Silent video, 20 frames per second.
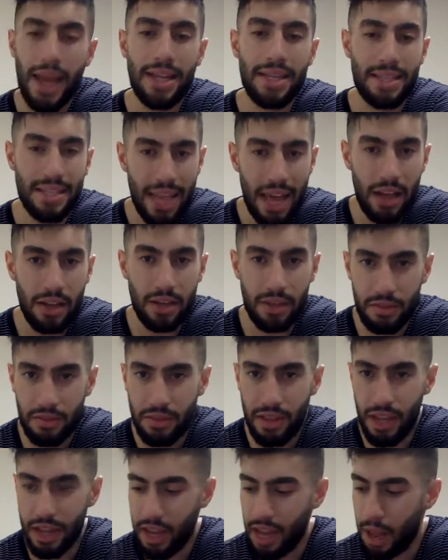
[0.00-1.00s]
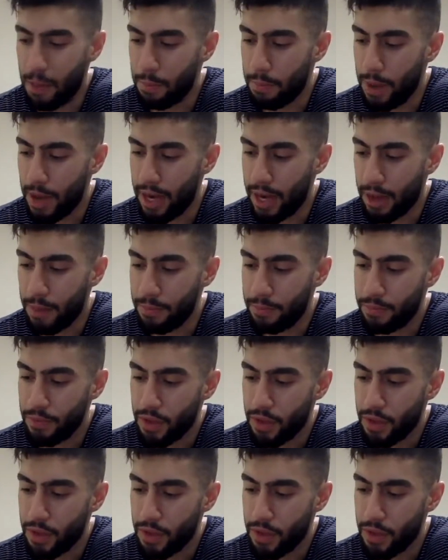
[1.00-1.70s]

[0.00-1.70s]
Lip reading: sound of the campana.